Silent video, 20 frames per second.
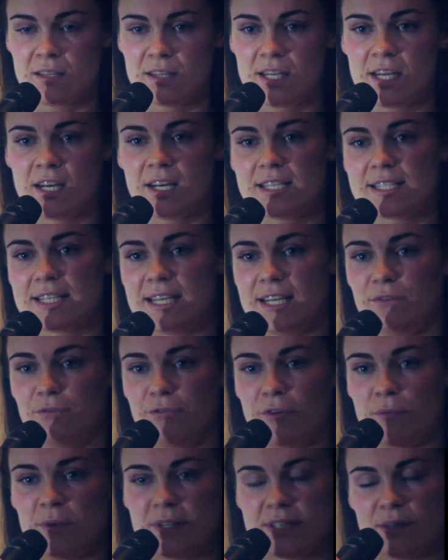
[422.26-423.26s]
Then I slid
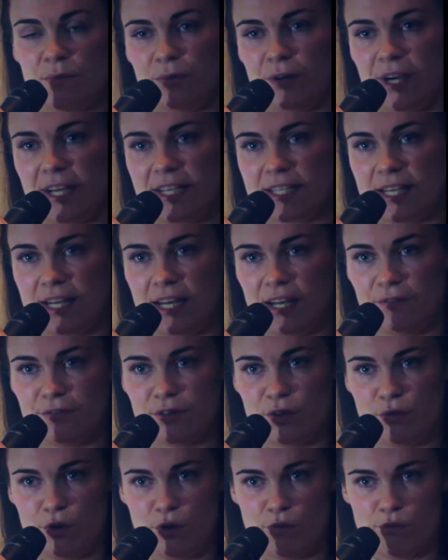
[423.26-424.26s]
from his embrace and
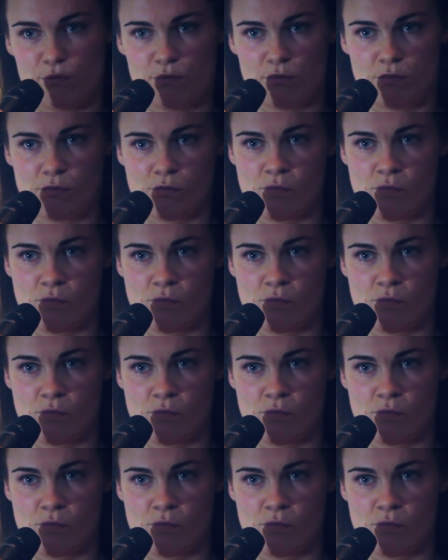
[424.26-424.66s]
left the room.